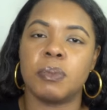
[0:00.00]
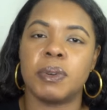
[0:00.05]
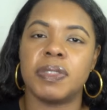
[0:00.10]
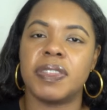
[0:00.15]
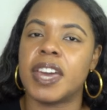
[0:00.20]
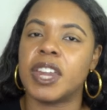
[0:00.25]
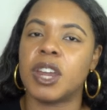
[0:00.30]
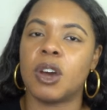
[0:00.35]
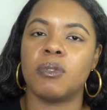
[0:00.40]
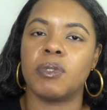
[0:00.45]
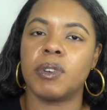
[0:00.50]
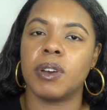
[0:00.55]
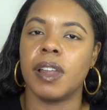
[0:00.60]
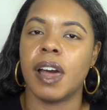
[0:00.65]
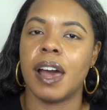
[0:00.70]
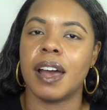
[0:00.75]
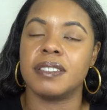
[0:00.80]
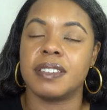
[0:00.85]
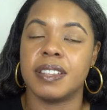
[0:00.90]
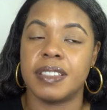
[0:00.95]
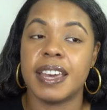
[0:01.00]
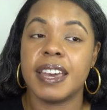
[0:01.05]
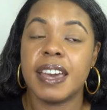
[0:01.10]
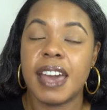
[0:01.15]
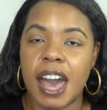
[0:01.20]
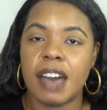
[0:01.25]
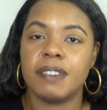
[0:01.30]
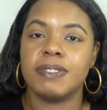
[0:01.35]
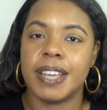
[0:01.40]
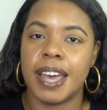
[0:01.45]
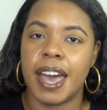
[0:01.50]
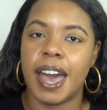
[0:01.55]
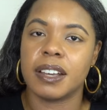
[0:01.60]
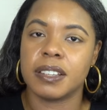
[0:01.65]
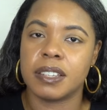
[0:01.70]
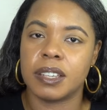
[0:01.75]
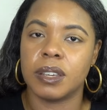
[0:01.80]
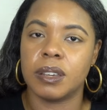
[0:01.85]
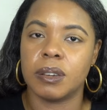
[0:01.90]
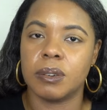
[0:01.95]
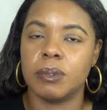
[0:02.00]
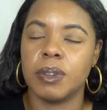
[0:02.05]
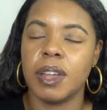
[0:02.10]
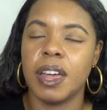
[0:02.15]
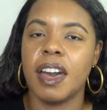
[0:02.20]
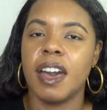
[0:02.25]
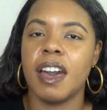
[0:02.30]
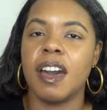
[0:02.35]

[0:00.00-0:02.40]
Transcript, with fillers: but they don't realize that they have to execute